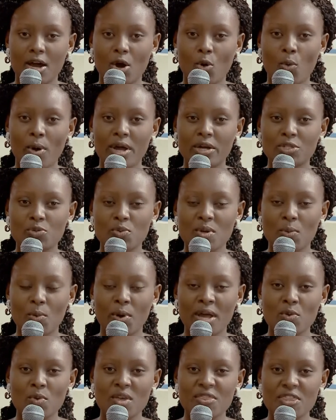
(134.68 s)

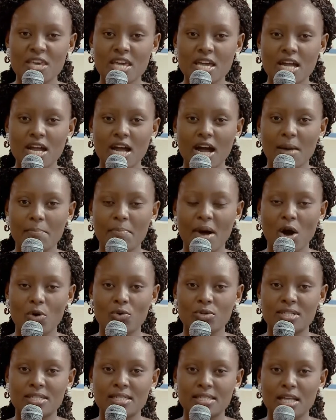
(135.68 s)
When we think
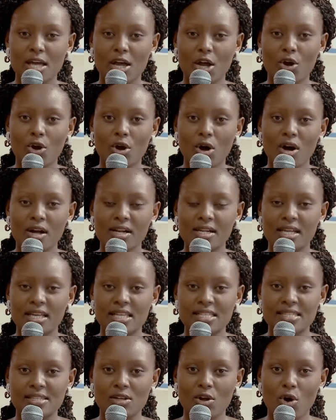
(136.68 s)
about God
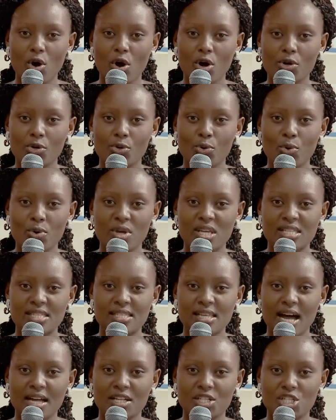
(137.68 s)
as God who
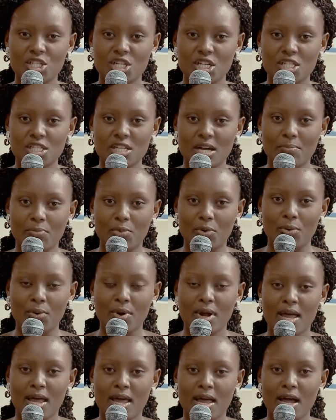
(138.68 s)
is unchangeable,
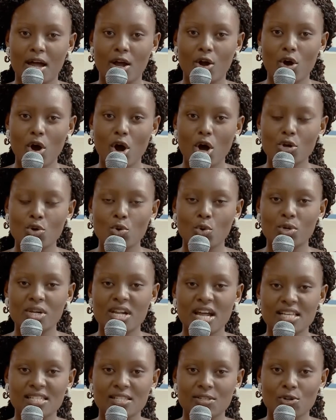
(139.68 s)
God who
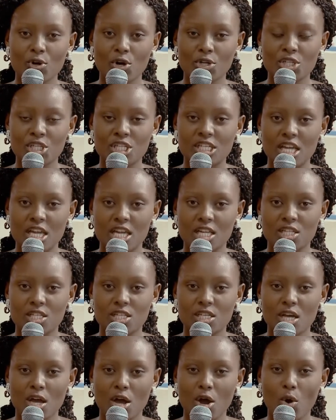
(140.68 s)
does not
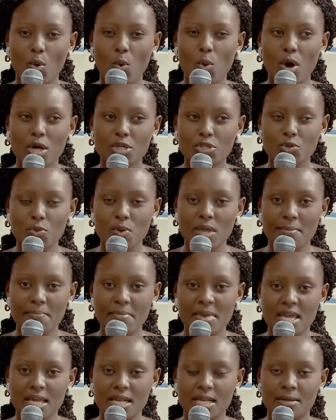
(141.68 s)
change, what do we
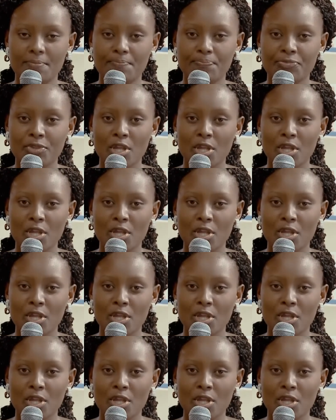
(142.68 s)
mean?